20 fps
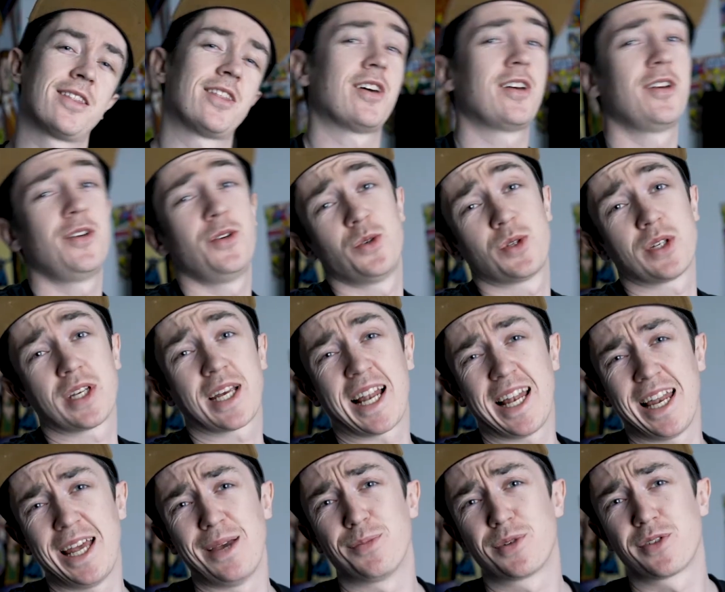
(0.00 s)
those
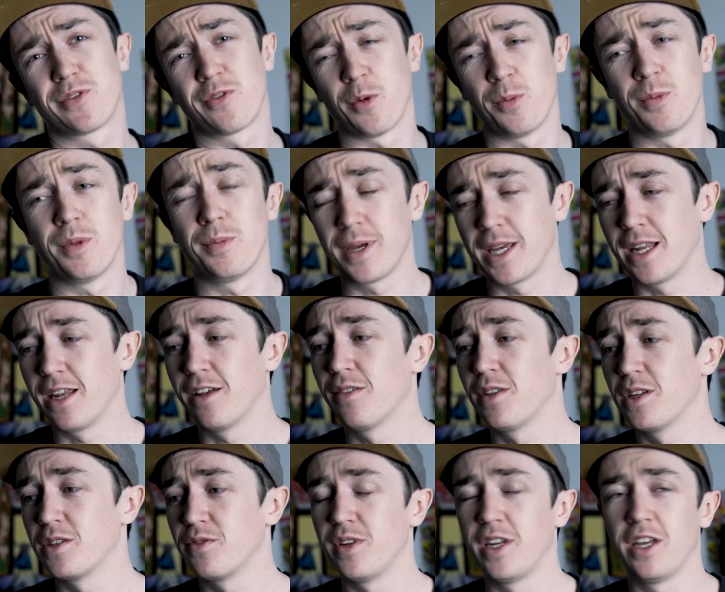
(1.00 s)
clips from the beginning
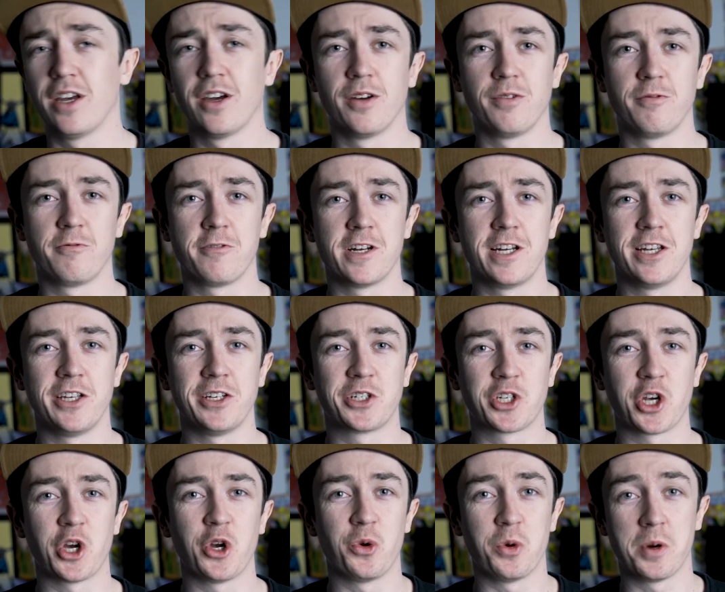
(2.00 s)
of this video really
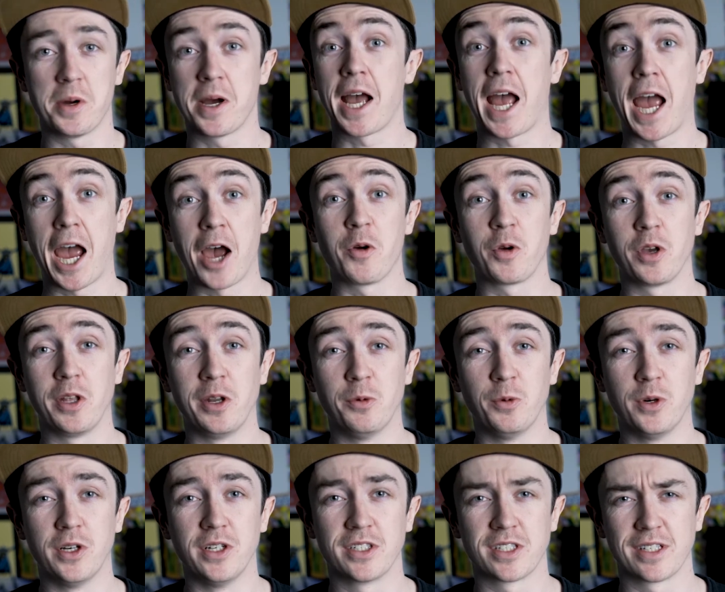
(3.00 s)
show how good
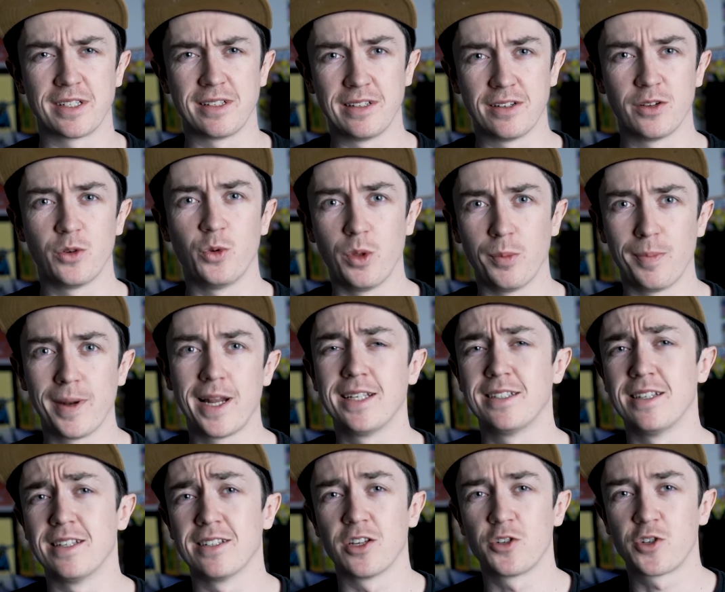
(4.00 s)
it was and all the
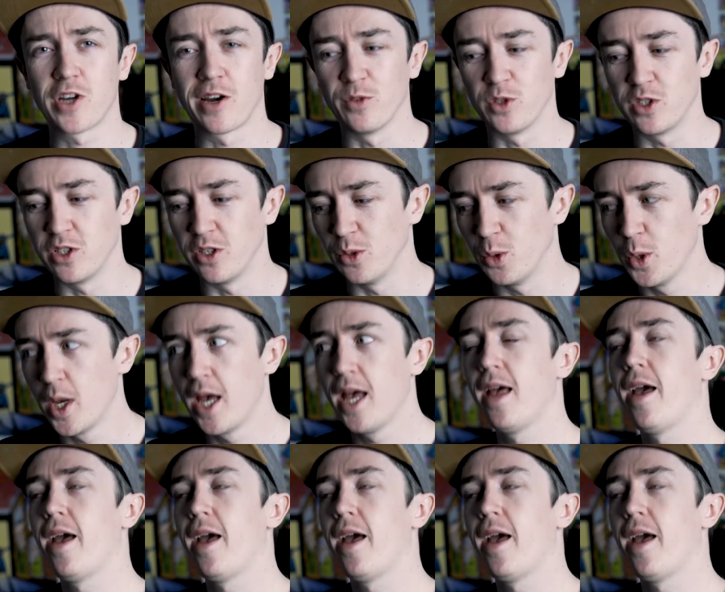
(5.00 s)
places I traveled to.